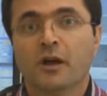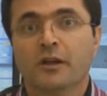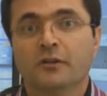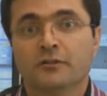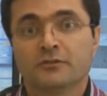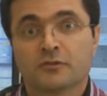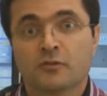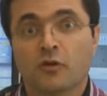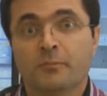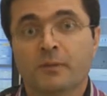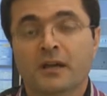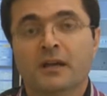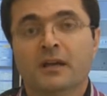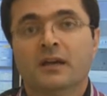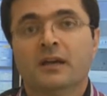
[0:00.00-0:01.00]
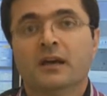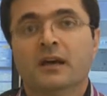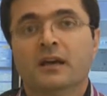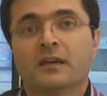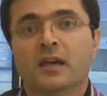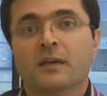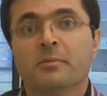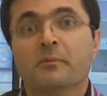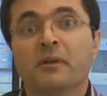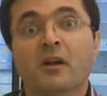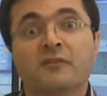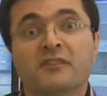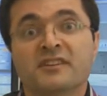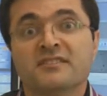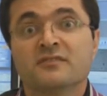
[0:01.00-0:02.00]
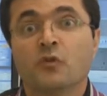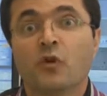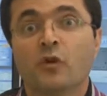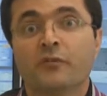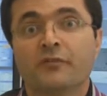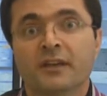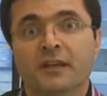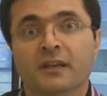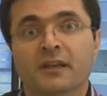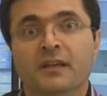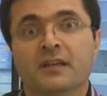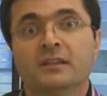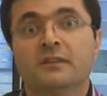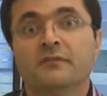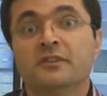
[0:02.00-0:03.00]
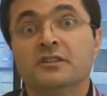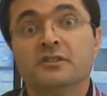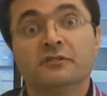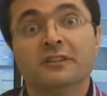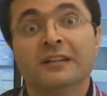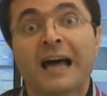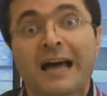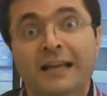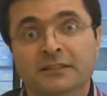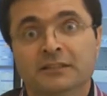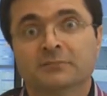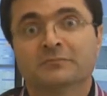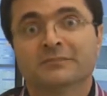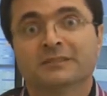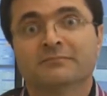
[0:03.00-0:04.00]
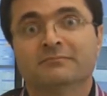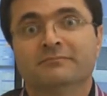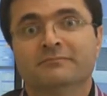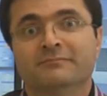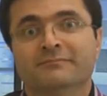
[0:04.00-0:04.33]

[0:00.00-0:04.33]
microscope capable of resolving individual atoms.